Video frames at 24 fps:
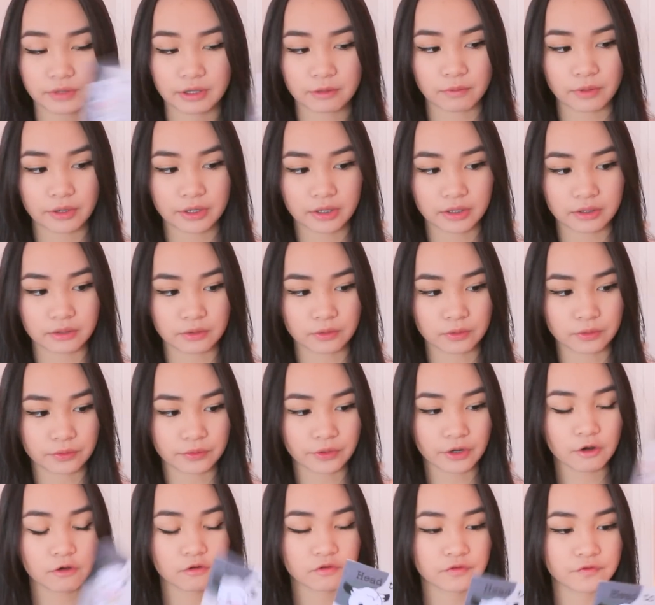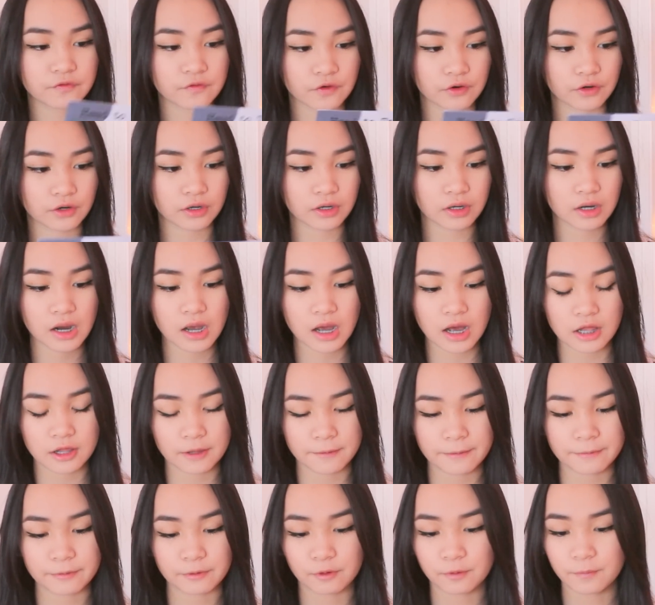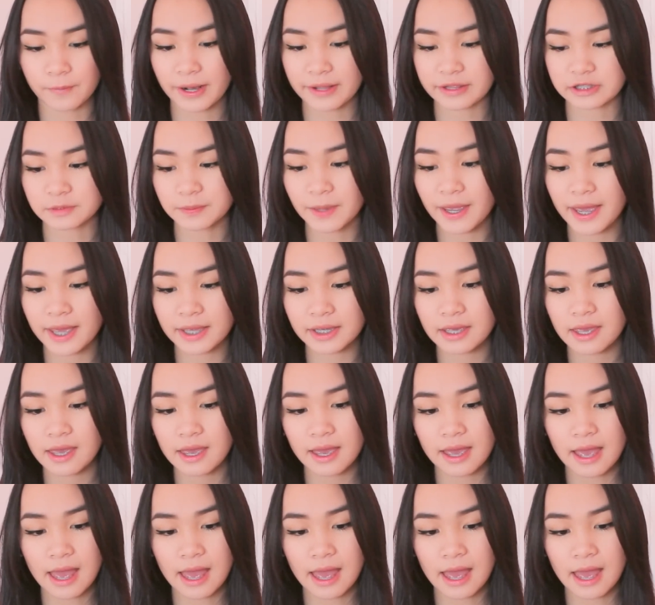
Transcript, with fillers: They write a little note for the people who buy this bag,